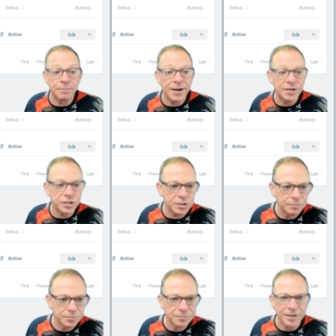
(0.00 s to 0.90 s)
pages,
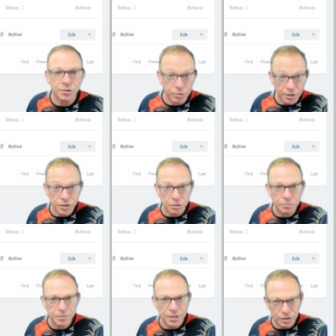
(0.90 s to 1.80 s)
like you're going to do
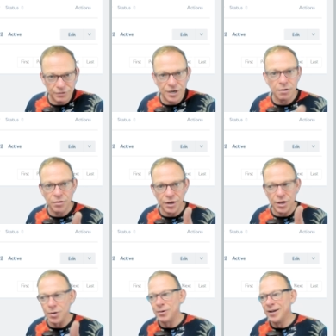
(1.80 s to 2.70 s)
in this video. Thank
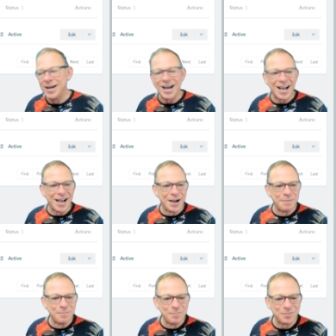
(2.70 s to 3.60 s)
you.
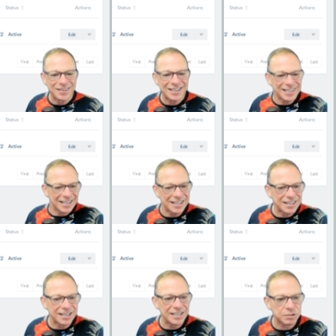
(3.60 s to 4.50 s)
Um,
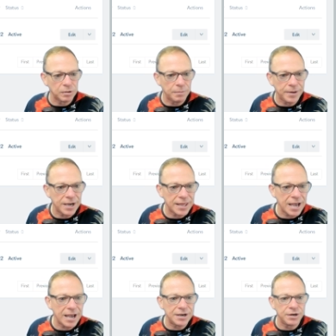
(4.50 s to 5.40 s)
the list will appear
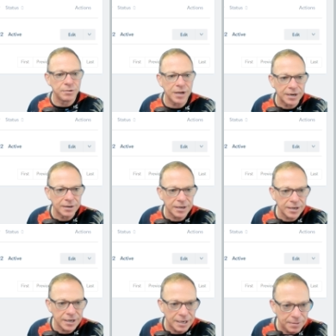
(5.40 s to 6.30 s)
there, and you can
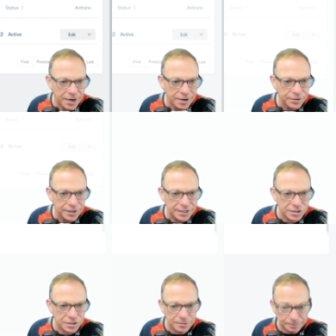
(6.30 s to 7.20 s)
keep an eye on the
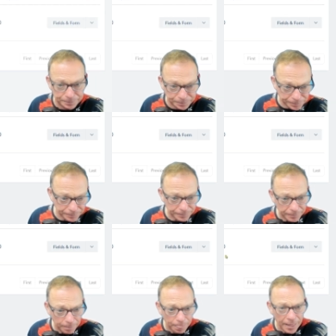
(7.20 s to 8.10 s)
list.
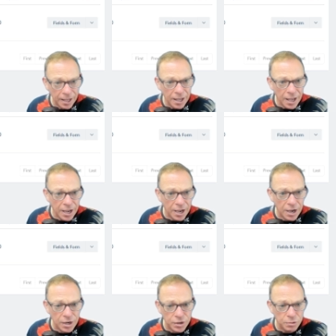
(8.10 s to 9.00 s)
Uh,
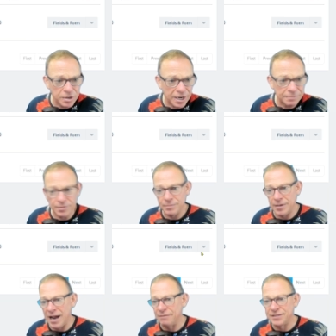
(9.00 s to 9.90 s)
you can
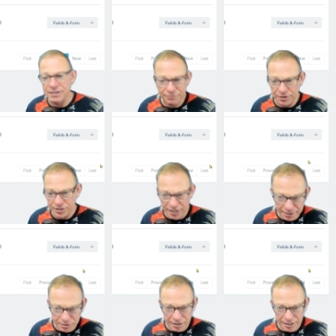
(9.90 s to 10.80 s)
have different
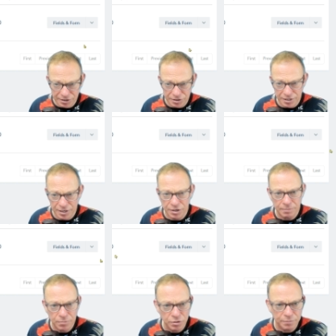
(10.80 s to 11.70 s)
types of lists and you can
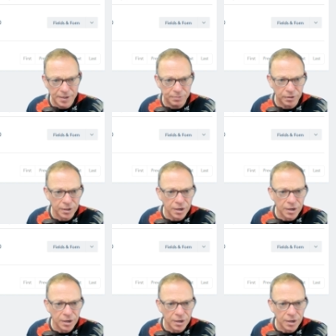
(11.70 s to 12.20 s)
move people.